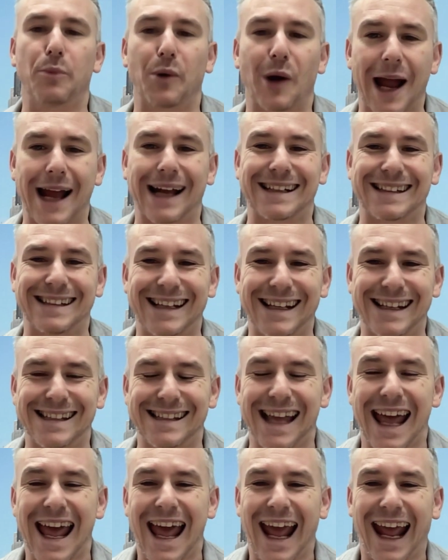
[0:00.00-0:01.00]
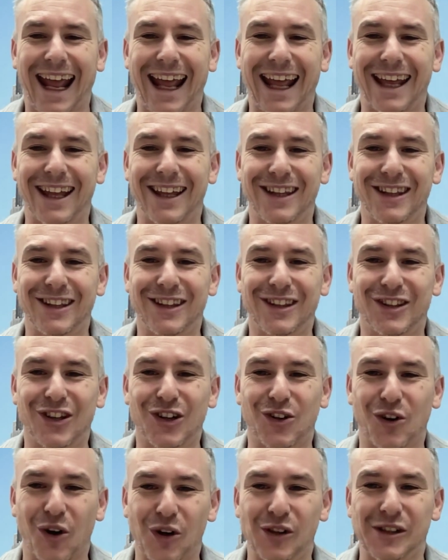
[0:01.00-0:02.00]
practice in
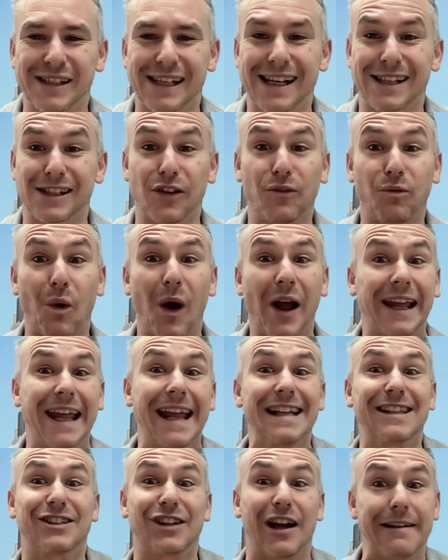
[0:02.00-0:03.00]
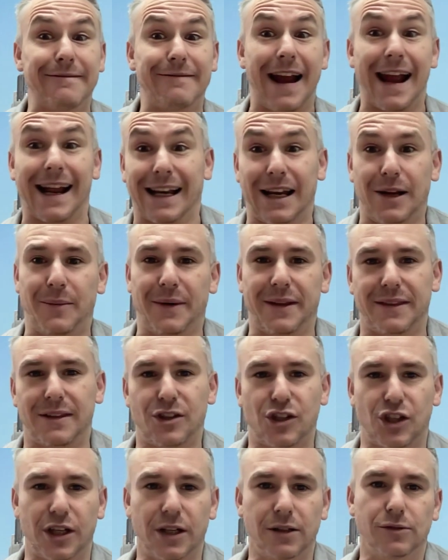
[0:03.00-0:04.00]
the context of working directly with
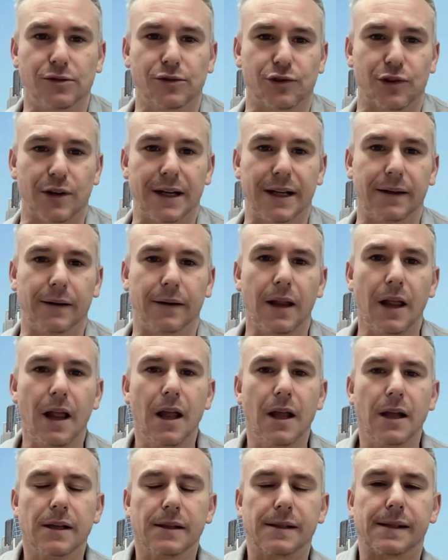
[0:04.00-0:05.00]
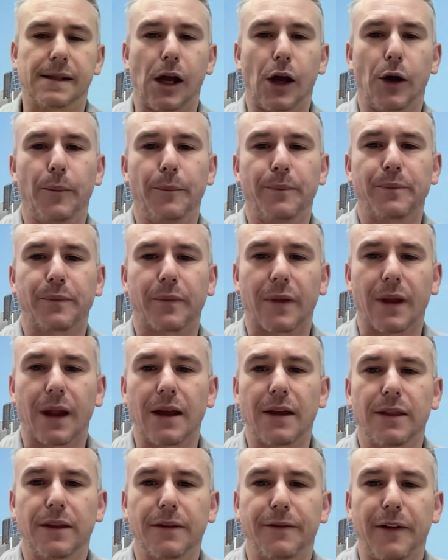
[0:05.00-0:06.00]
the children. So
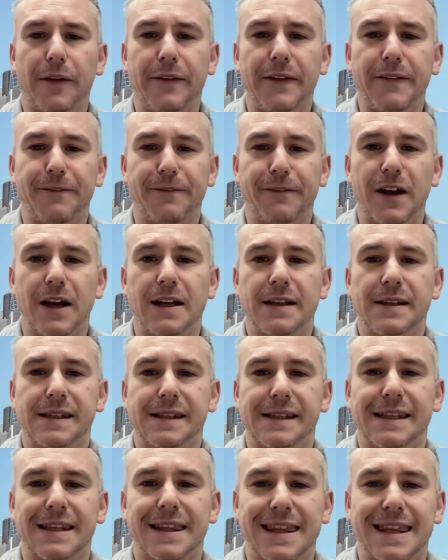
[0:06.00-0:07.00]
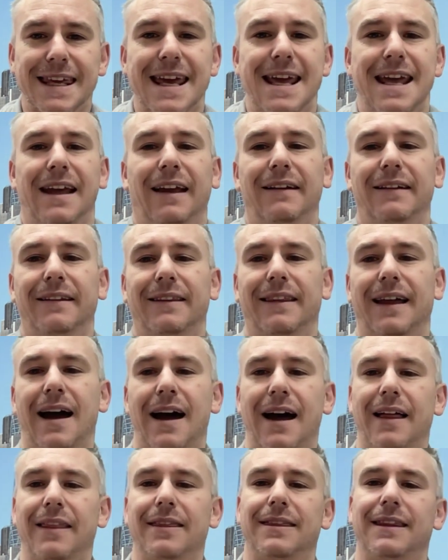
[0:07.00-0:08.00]
the very first thing
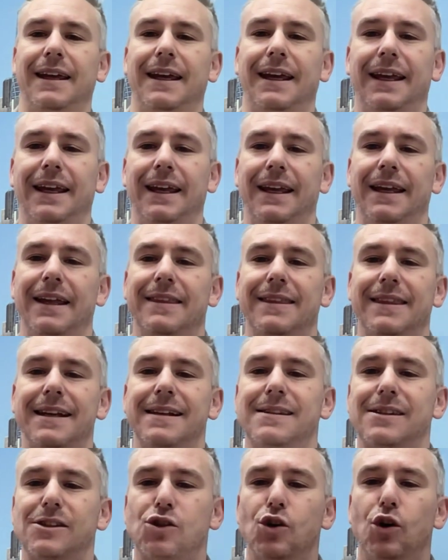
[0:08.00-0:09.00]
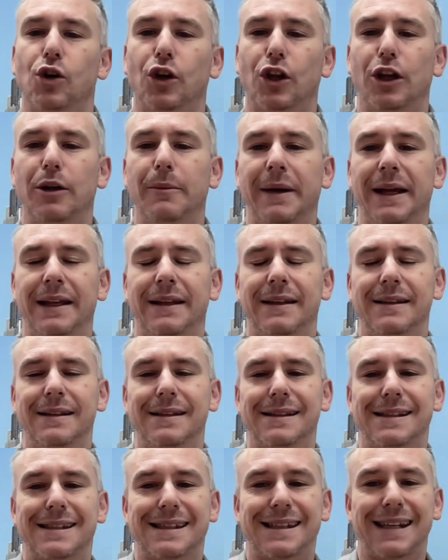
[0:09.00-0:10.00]
that this
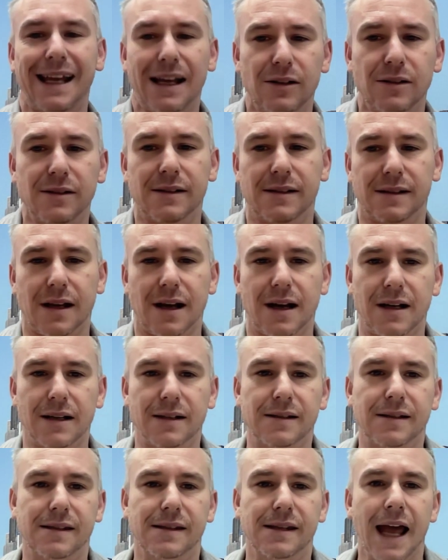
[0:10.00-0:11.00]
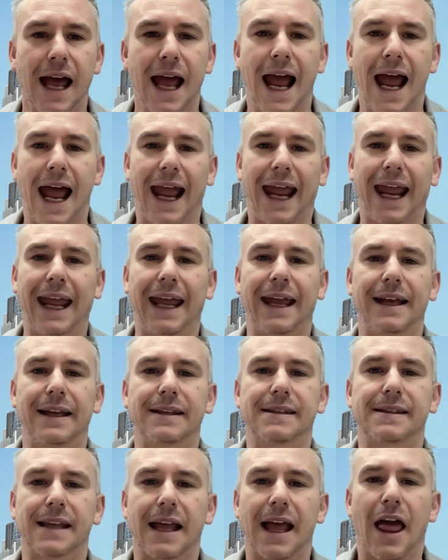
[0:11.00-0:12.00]
document tells us
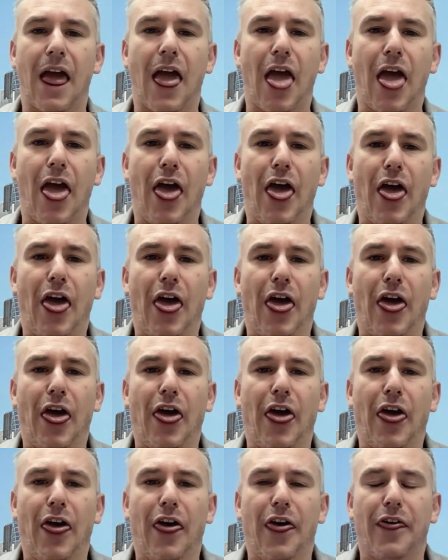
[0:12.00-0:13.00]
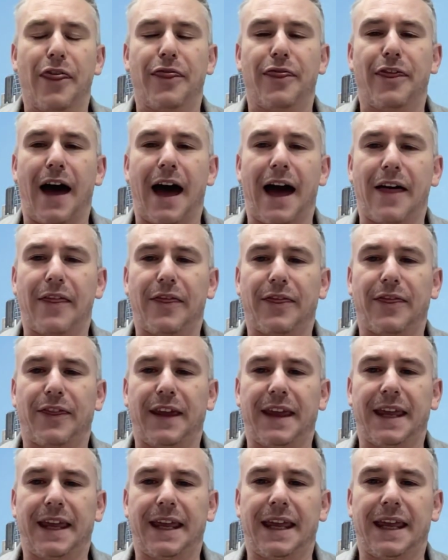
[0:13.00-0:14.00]
is that
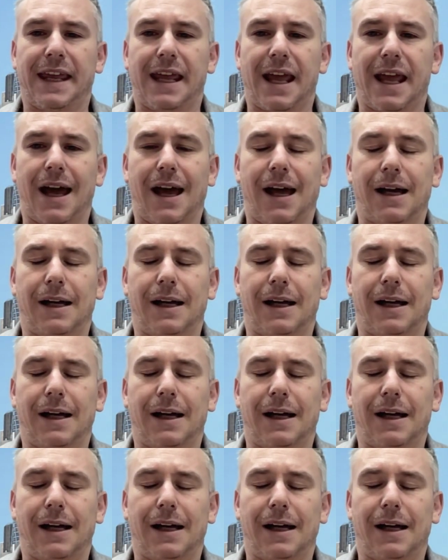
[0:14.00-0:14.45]
the